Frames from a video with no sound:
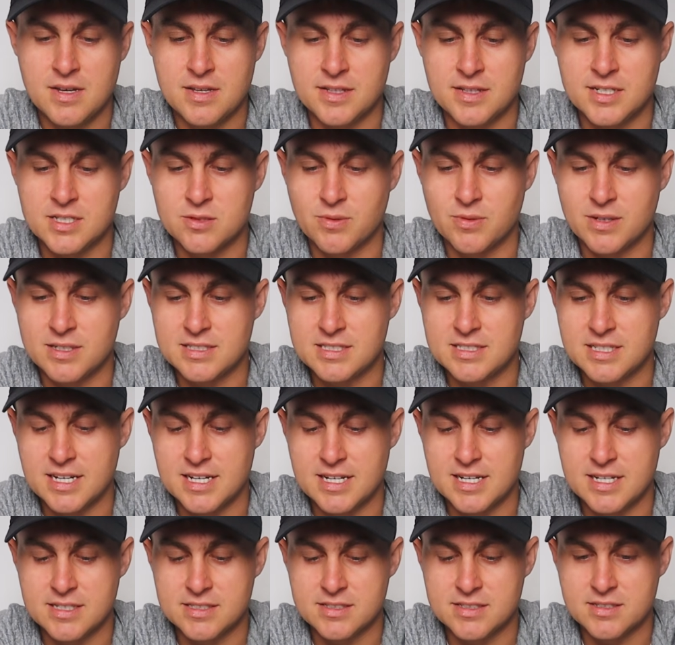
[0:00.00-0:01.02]
this one
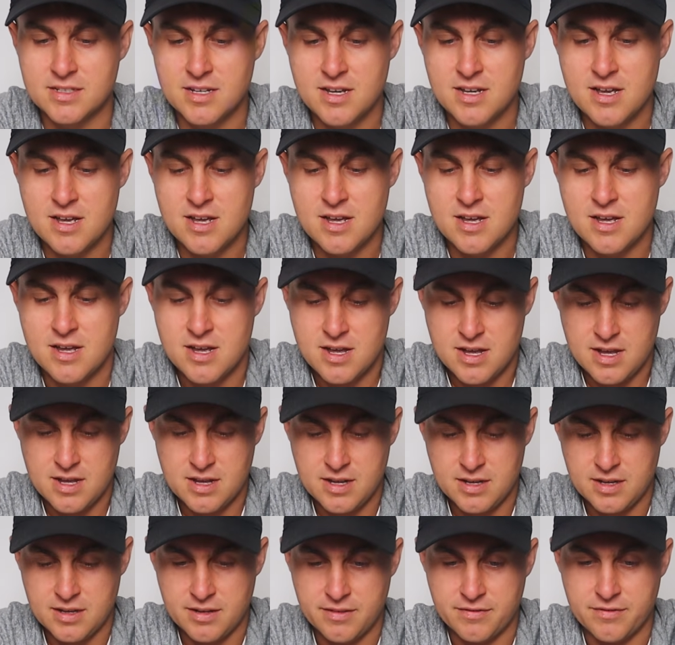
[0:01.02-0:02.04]
says
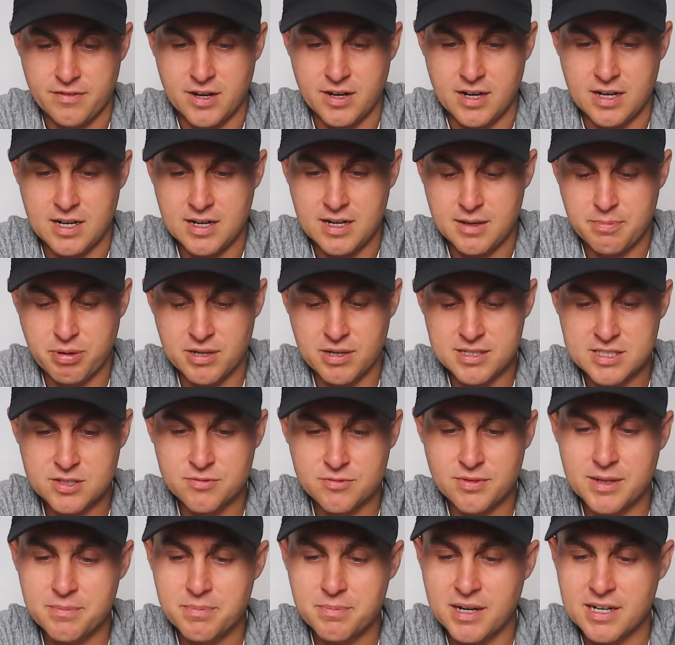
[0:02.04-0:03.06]
press the
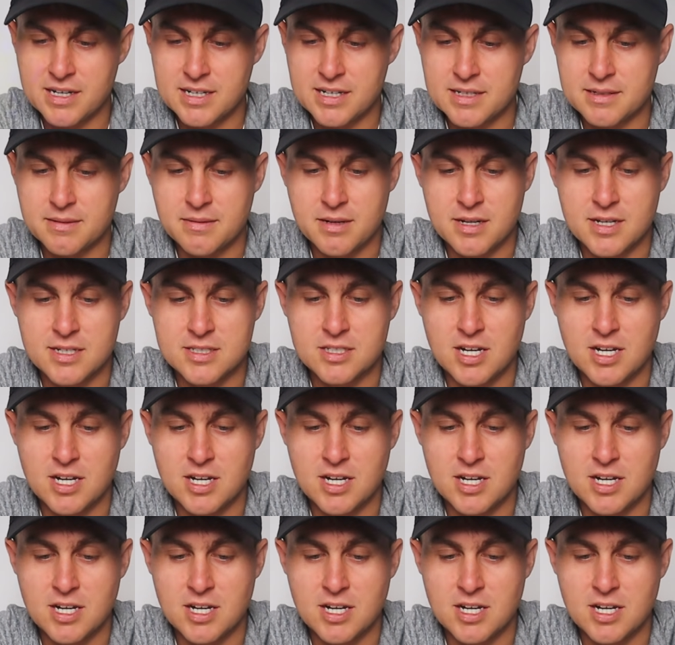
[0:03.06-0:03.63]
red button,